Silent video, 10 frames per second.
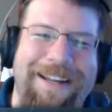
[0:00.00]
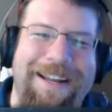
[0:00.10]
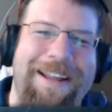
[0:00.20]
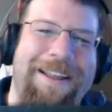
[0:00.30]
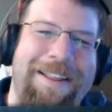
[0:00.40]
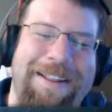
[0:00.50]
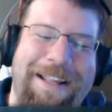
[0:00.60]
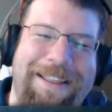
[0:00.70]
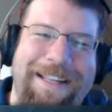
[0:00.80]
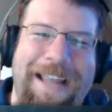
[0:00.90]
the like
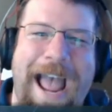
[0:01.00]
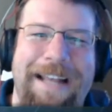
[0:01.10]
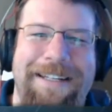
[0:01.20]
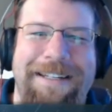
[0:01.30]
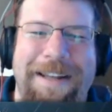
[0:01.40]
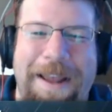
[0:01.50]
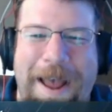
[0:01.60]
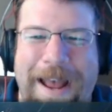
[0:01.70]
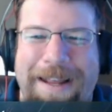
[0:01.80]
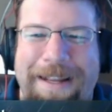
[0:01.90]
the guys
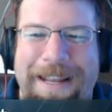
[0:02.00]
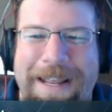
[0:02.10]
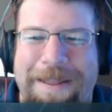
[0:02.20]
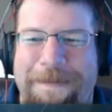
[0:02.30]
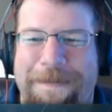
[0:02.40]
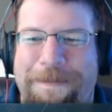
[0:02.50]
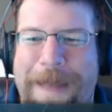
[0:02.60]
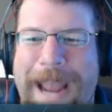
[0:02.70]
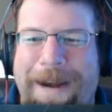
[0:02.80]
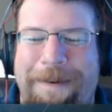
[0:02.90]
uh, in the
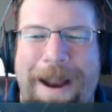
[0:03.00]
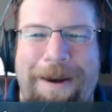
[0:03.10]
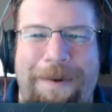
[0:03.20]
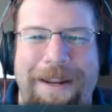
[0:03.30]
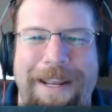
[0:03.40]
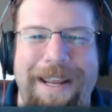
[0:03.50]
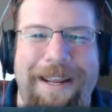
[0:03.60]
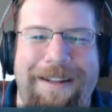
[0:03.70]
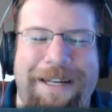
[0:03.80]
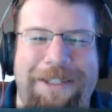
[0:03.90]
background going "Ee!"
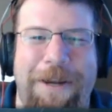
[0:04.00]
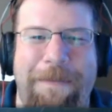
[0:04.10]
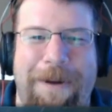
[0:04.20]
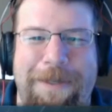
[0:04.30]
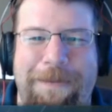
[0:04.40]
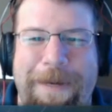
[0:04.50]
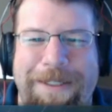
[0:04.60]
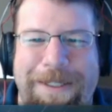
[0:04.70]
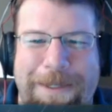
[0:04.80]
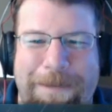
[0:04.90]
like chipmunks because
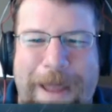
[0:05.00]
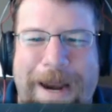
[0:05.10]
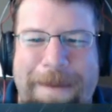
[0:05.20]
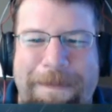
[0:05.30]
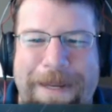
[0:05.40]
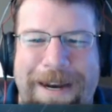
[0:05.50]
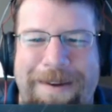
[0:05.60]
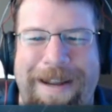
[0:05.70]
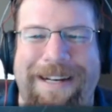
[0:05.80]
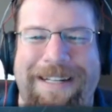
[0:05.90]
it's sped up, you know.